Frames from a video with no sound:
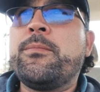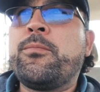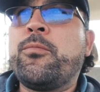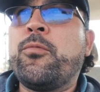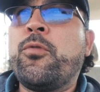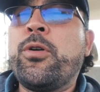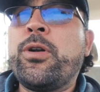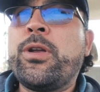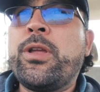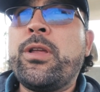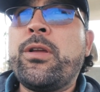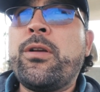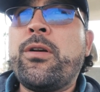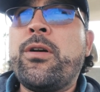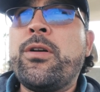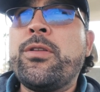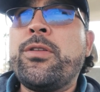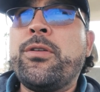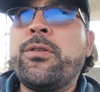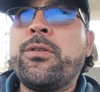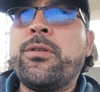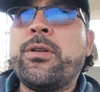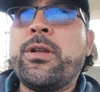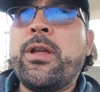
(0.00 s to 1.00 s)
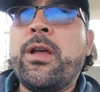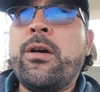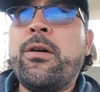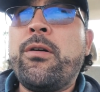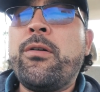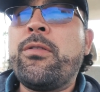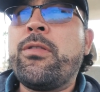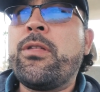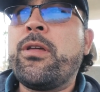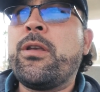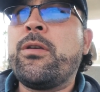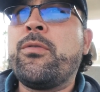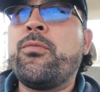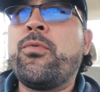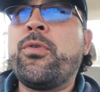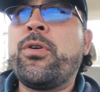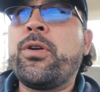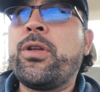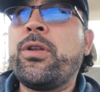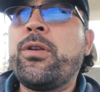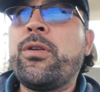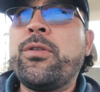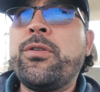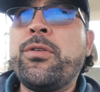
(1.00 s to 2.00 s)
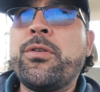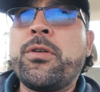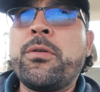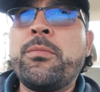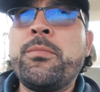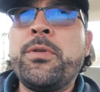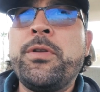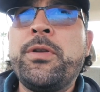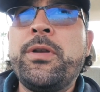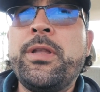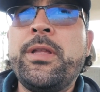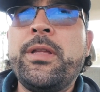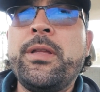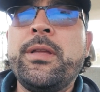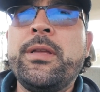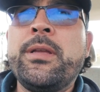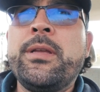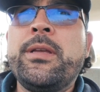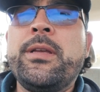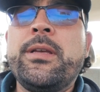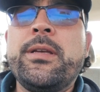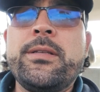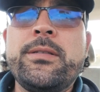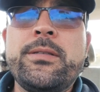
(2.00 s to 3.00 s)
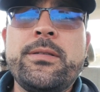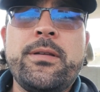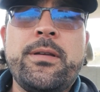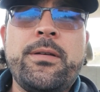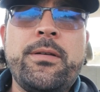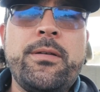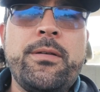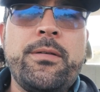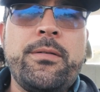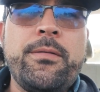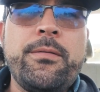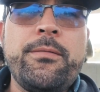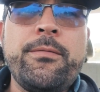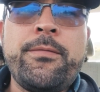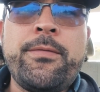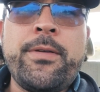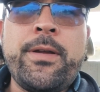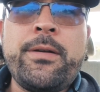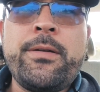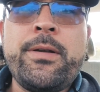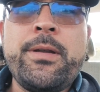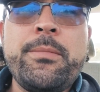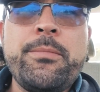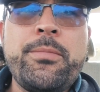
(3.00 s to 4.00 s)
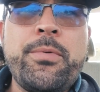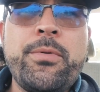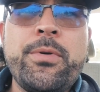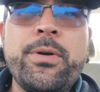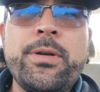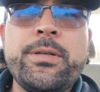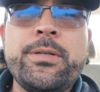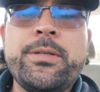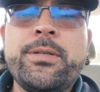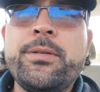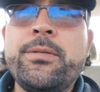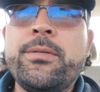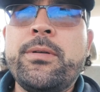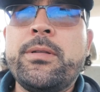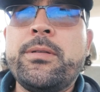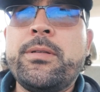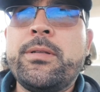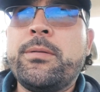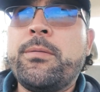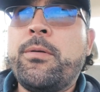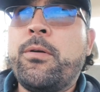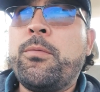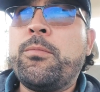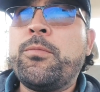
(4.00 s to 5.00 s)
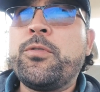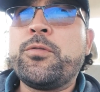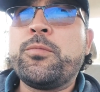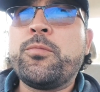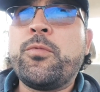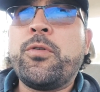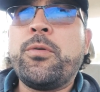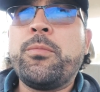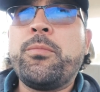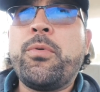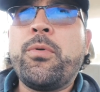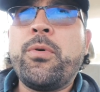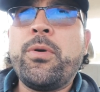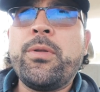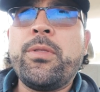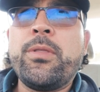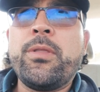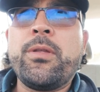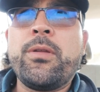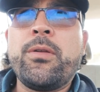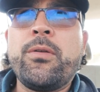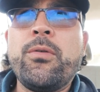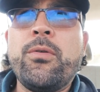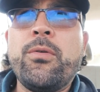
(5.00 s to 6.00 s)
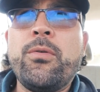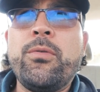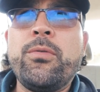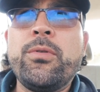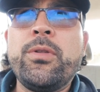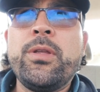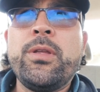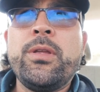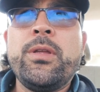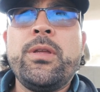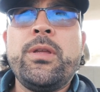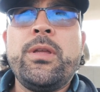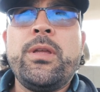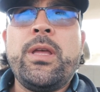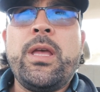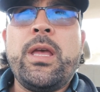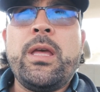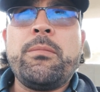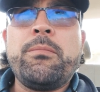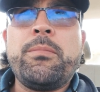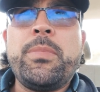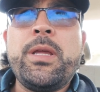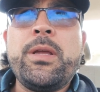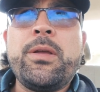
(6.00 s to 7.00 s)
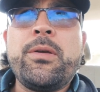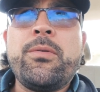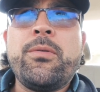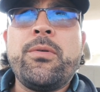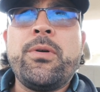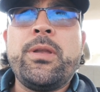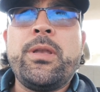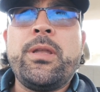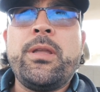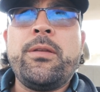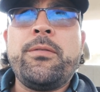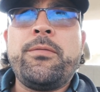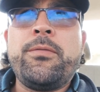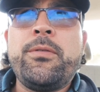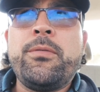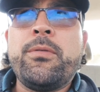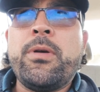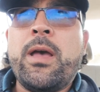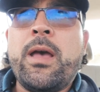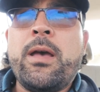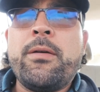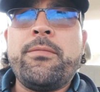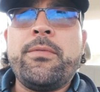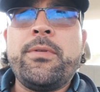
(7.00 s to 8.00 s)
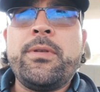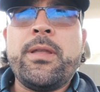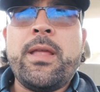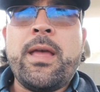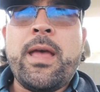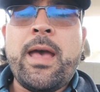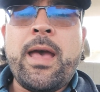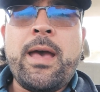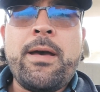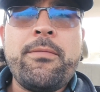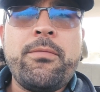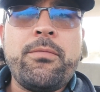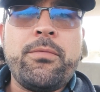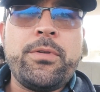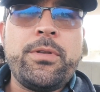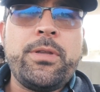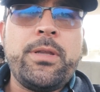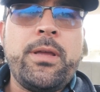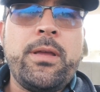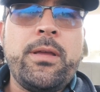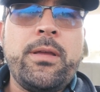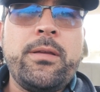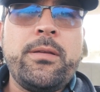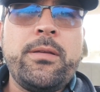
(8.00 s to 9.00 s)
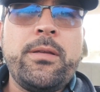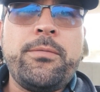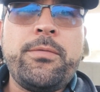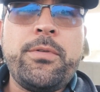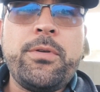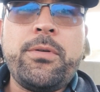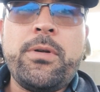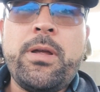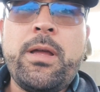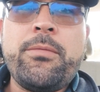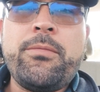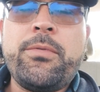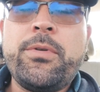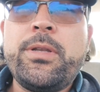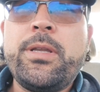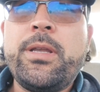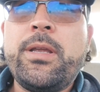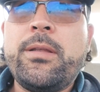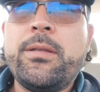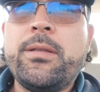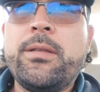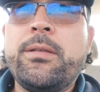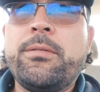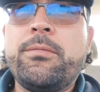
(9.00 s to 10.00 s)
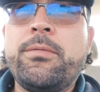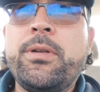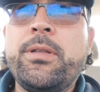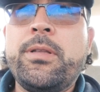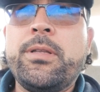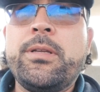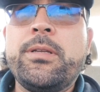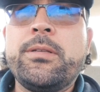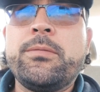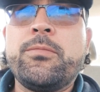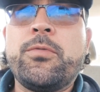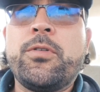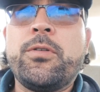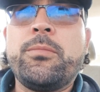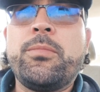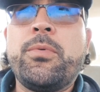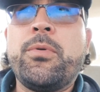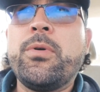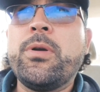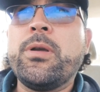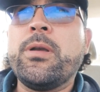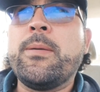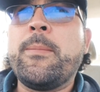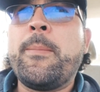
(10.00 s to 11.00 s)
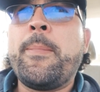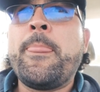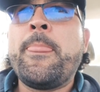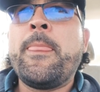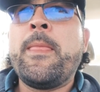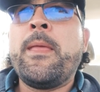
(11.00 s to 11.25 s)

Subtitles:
working on your health and working on your community is very important too, almost more important than gold and Bitcoin if you haven't have one yet. If you don't have one yet, it really is more important.